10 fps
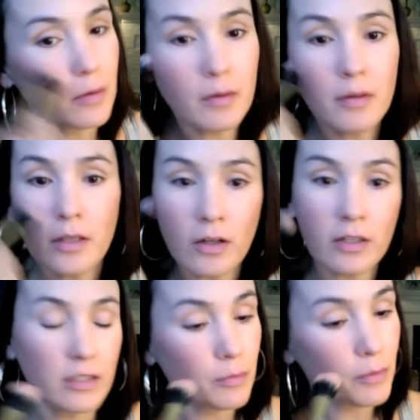it
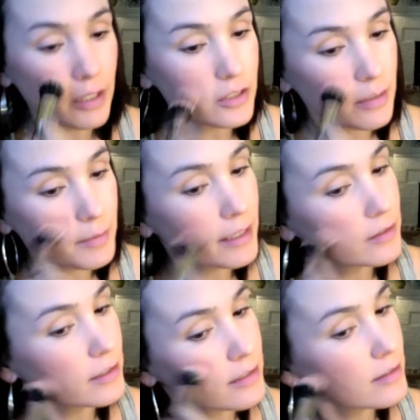onto the brush. Somehow
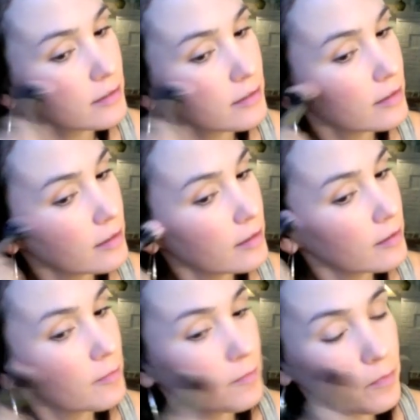this
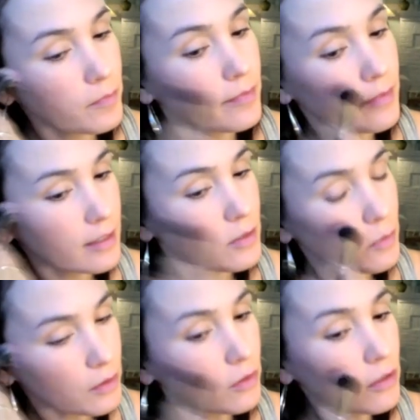
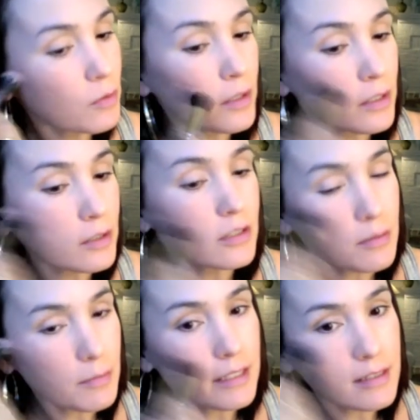131 just makes